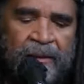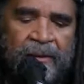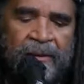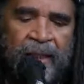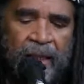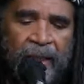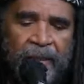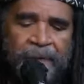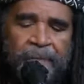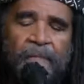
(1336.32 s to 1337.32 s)

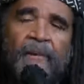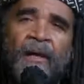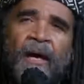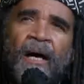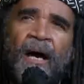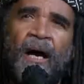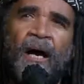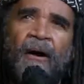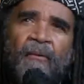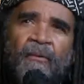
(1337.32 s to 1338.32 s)
today
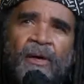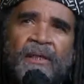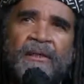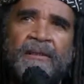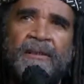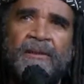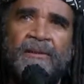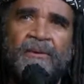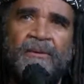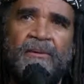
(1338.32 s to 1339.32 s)
I wanted
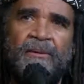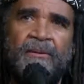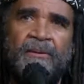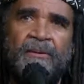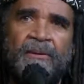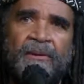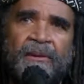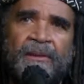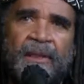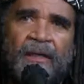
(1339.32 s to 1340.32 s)
to
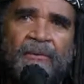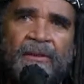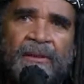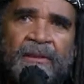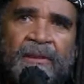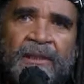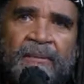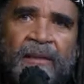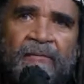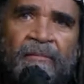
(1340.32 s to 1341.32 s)
share with you
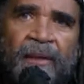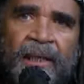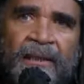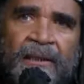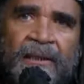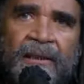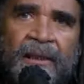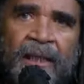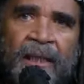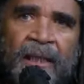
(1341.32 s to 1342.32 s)
some information
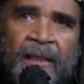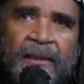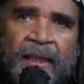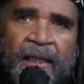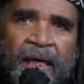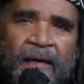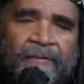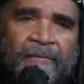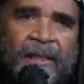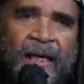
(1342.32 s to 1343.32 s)
that I got
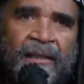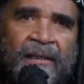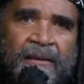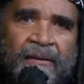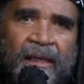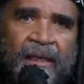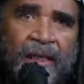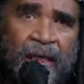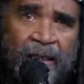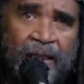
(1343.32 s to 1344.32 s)
from Dr.
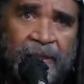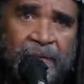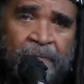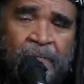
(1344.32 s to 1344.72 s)
Guntley.